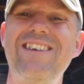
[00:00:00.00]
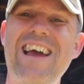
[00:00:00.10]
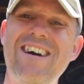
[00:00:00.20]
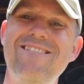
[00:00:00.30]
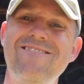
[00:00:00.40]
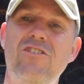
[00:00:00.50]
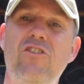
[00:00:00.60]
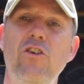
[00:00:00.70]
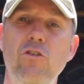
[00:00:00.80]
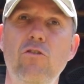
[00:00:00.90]
down
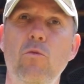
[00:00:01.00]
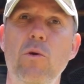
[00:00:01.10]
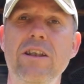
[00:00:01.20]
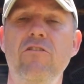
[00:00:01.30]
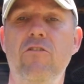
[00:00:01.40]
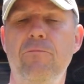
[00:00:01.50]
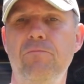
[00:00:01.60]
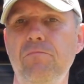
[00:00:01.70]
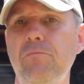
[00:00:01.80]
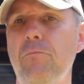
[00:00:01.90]
to the winch.
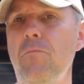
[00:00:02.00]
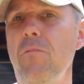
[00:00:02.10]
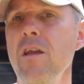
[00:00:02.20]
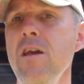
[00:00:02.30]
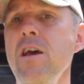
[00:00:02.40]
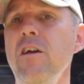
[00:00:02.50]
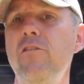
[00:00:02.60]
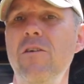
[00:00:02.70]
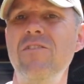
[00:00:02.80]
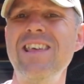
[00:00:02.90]

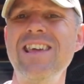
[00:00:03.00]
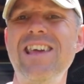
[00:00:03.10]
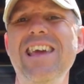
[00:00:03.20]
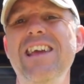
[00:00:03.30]
So everything